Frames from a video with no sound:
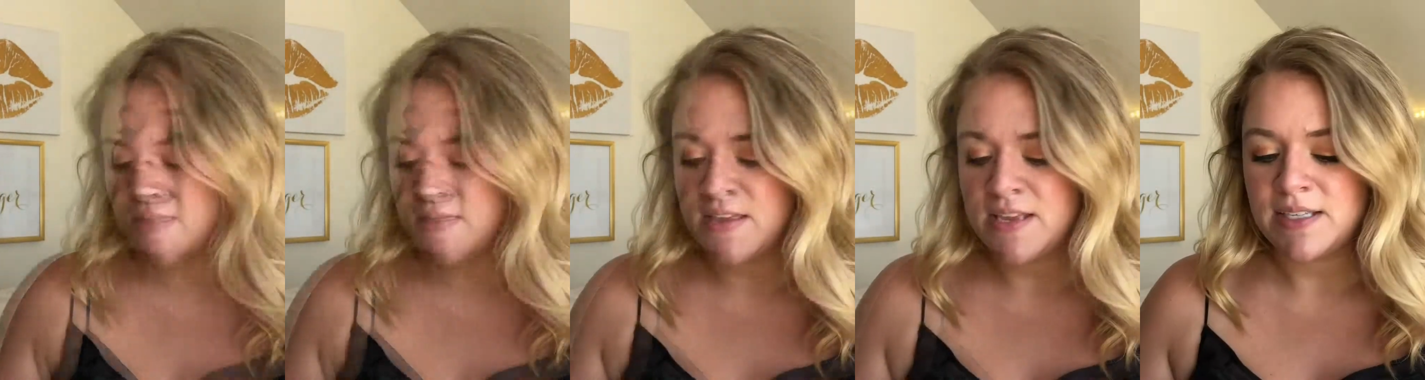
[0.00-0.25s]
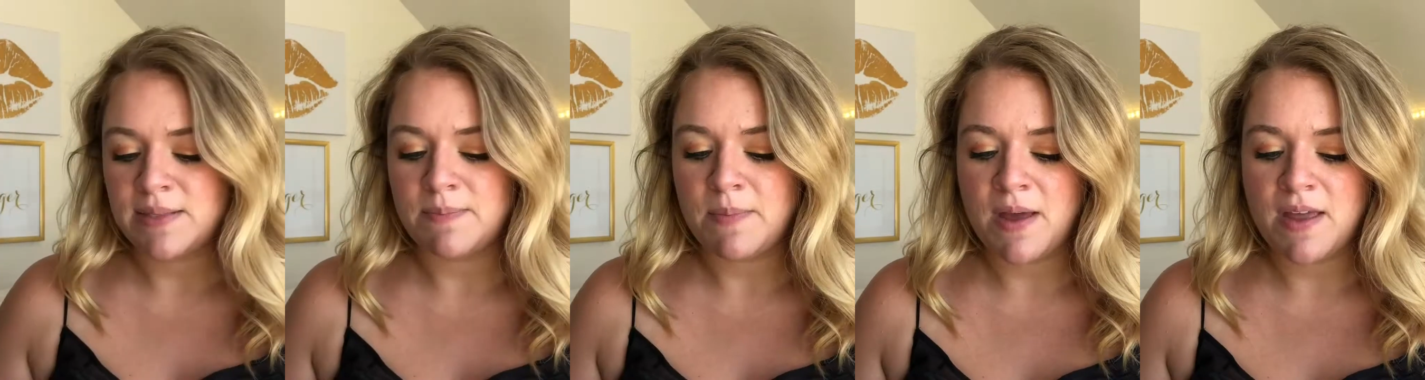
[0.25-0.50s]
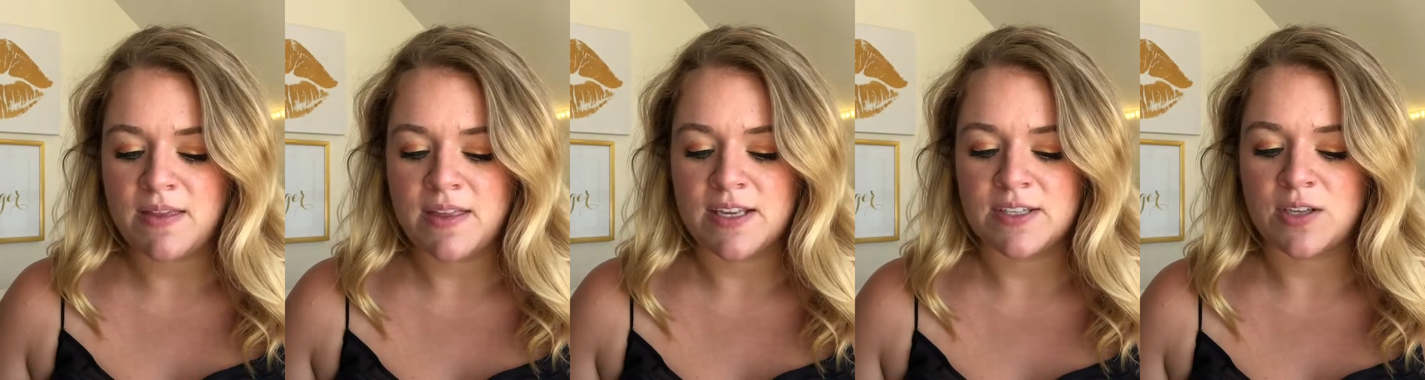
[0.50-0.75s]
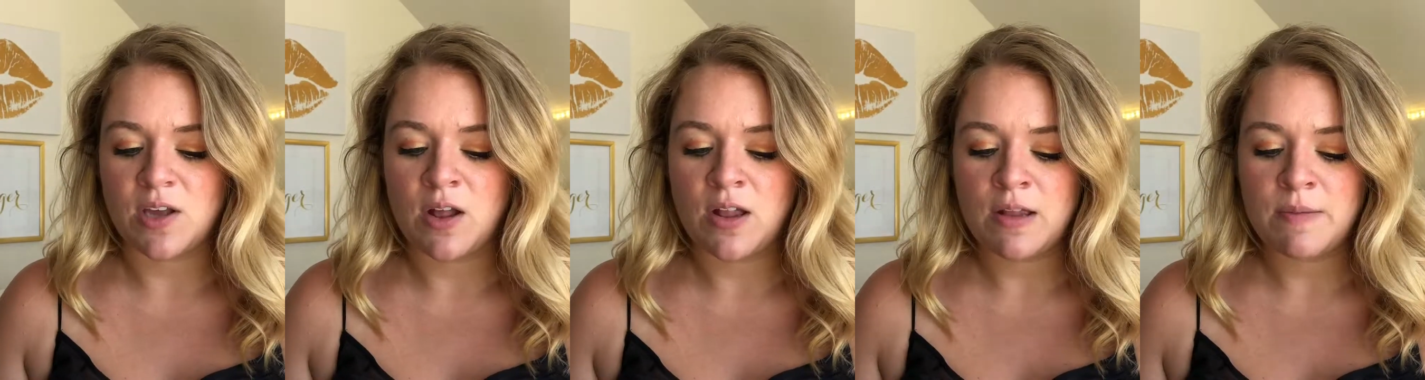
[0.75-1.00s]
And this month
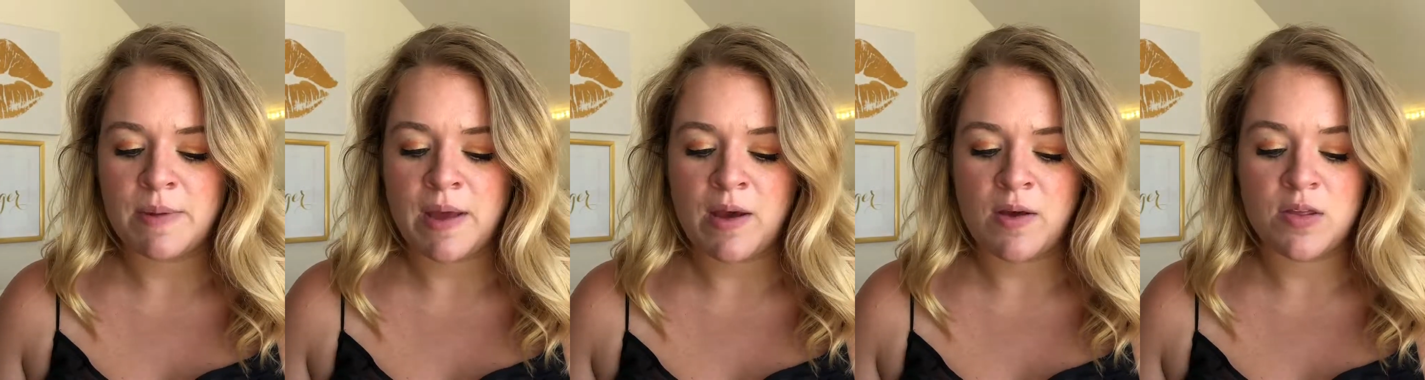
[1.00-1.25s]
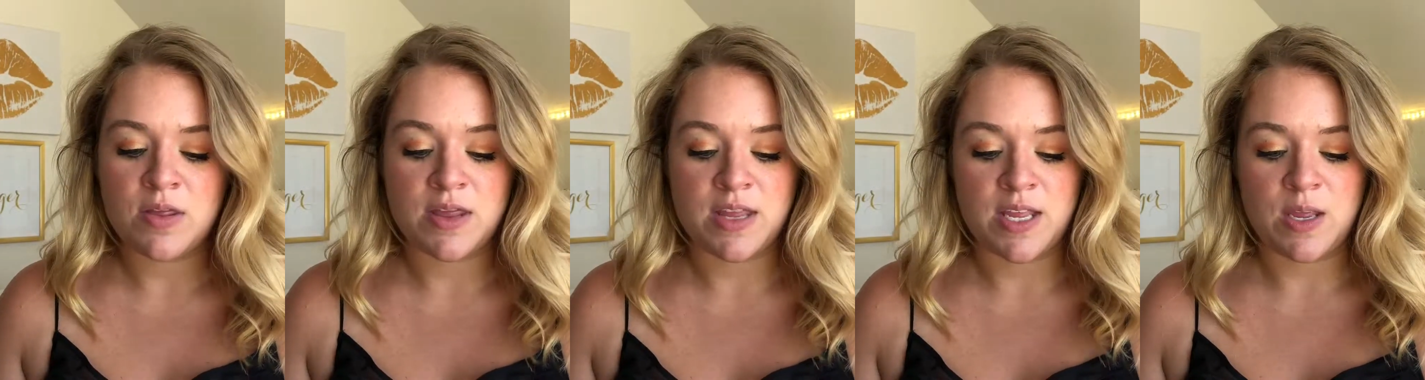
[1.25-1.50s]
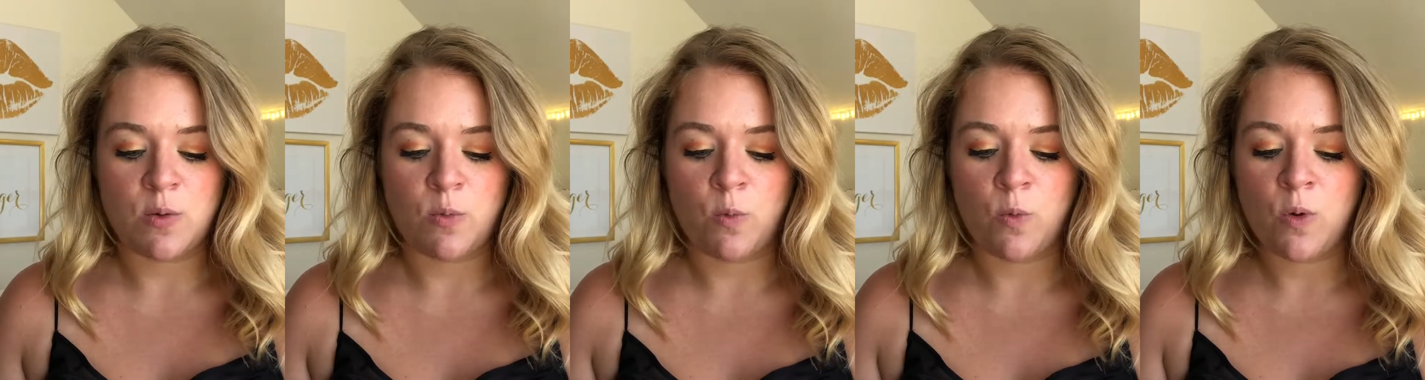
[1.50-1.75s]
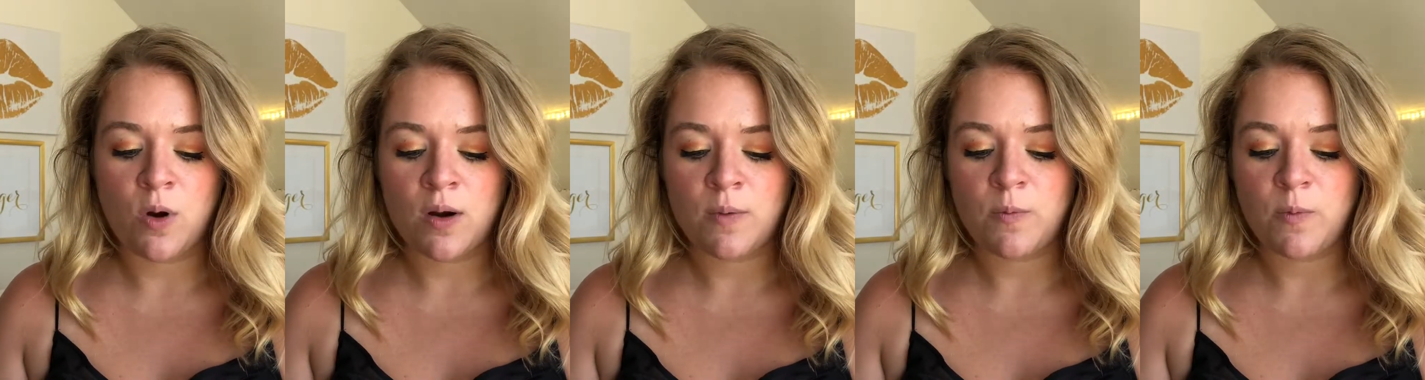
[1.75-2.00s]
is all about the
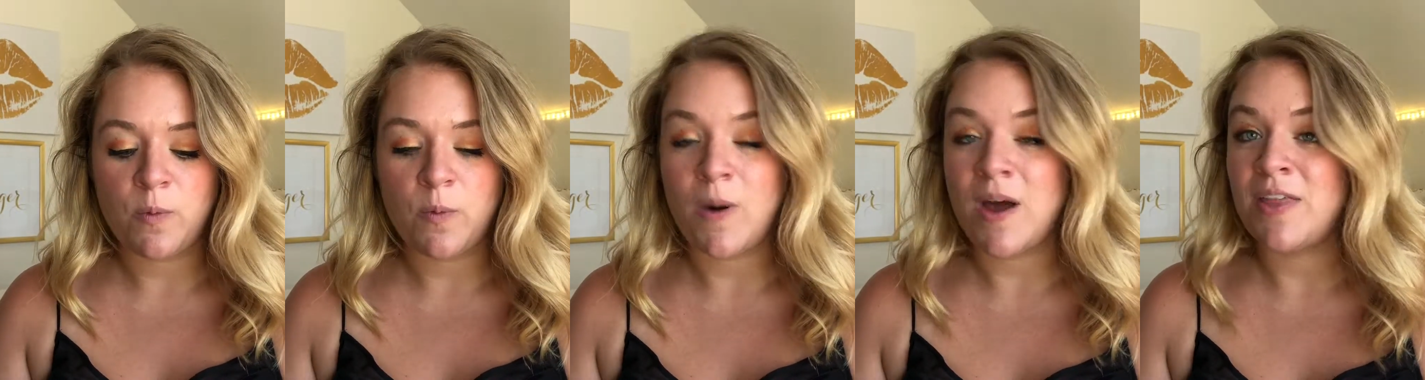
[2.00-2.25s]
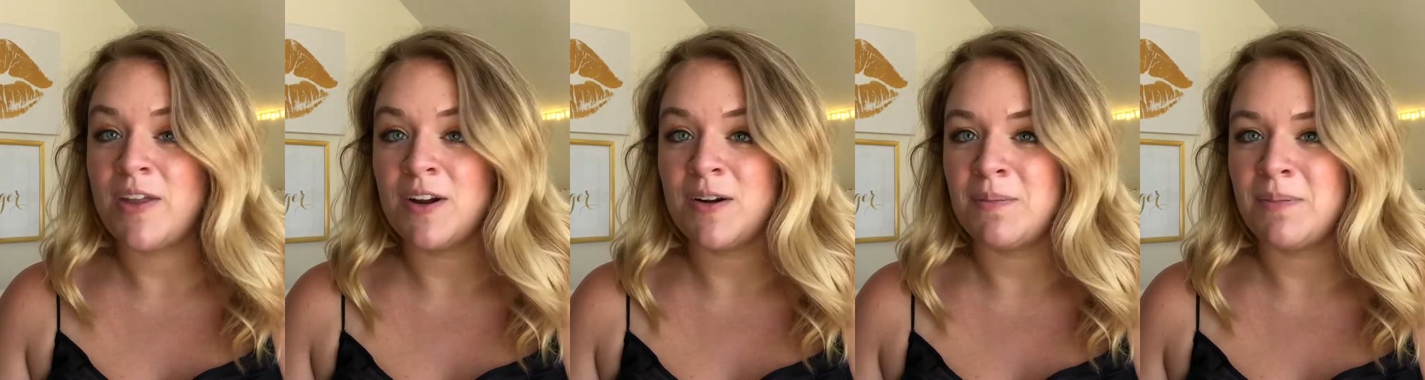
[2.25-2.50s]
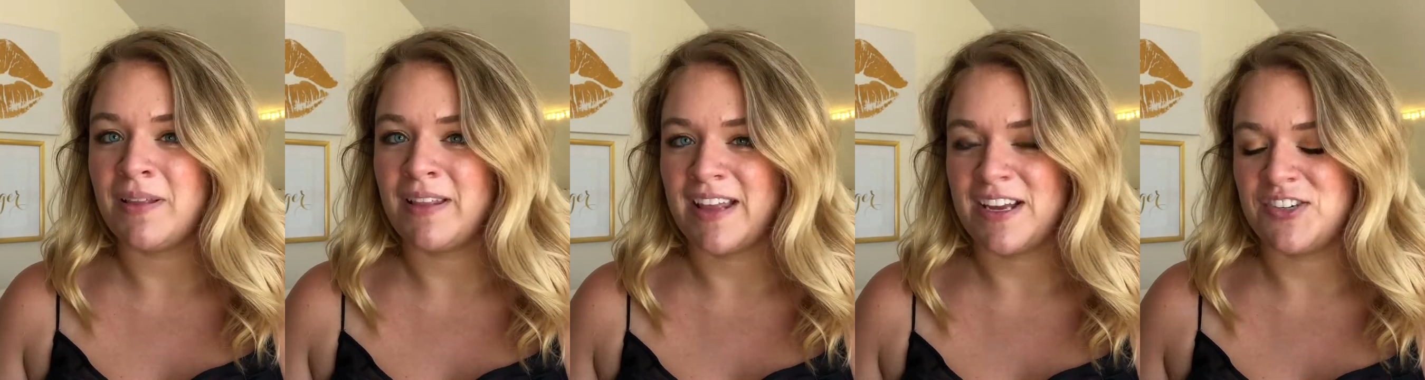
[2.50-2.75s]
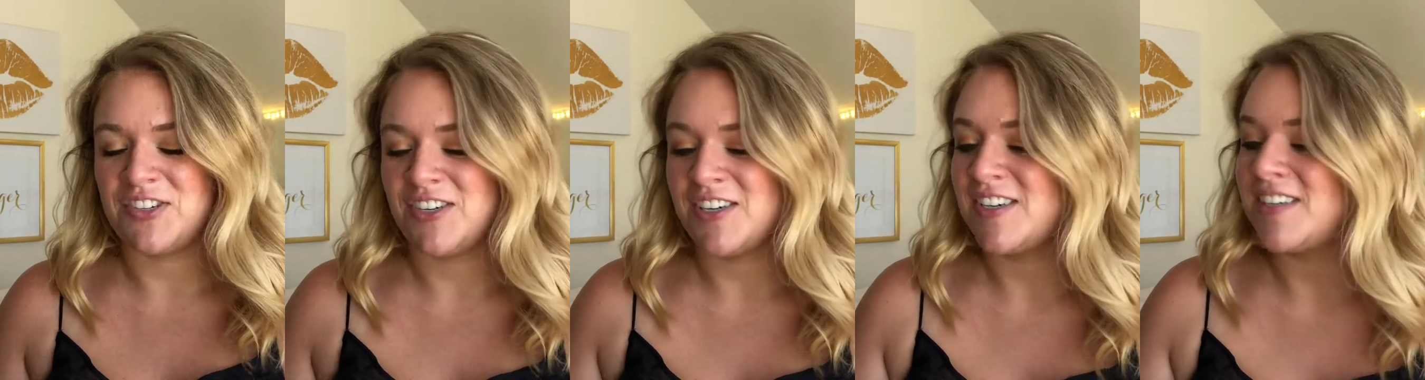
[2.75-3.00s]
warm weather
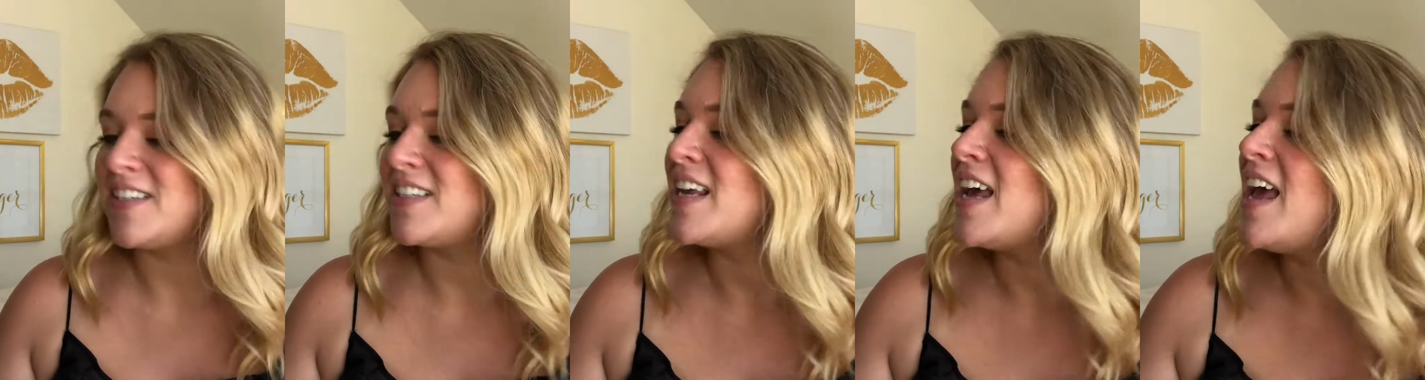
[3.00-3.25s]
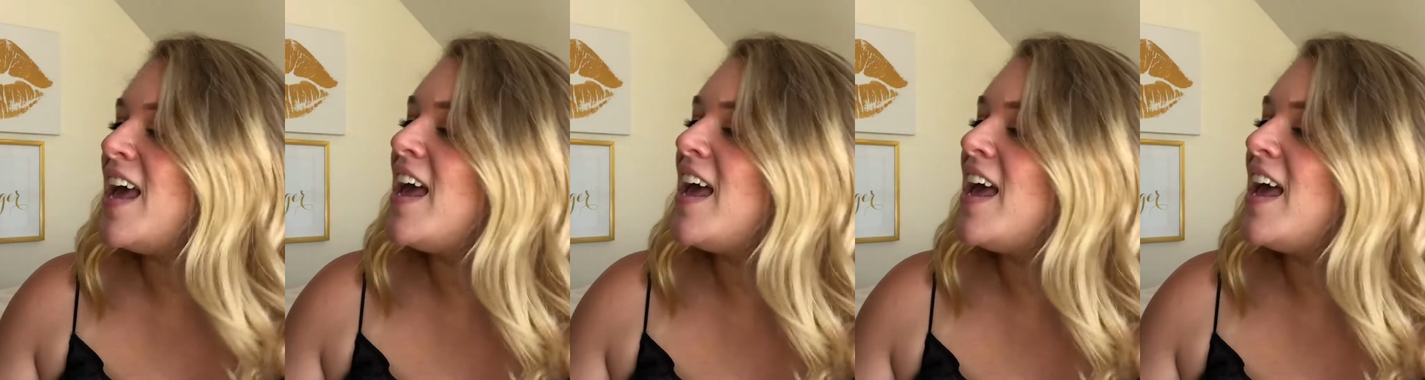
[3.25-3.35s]
pleasures.